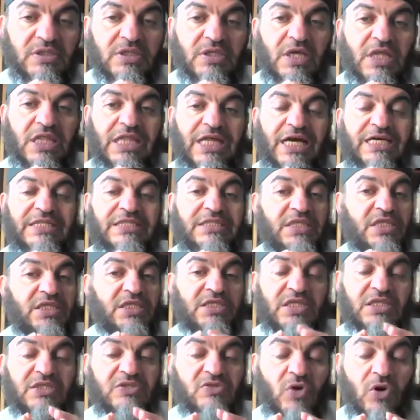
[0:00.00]
that it
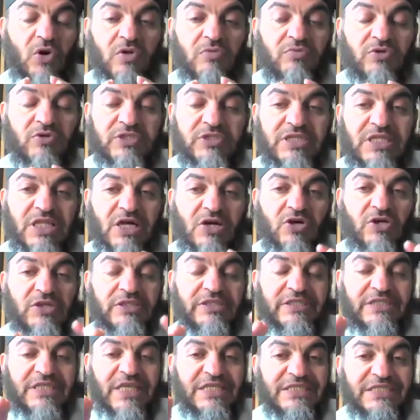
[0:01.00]
is almost the
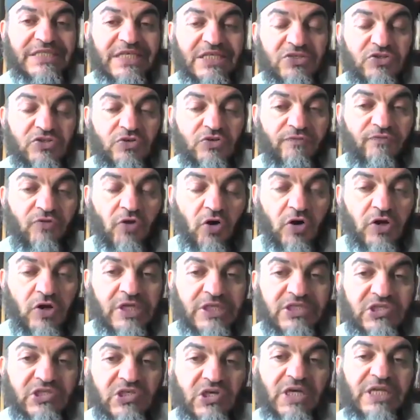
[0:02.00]
consensus of all
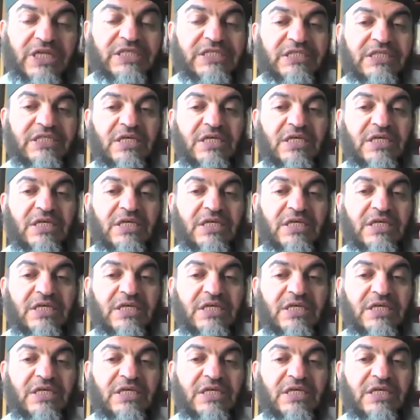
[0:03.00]
scholars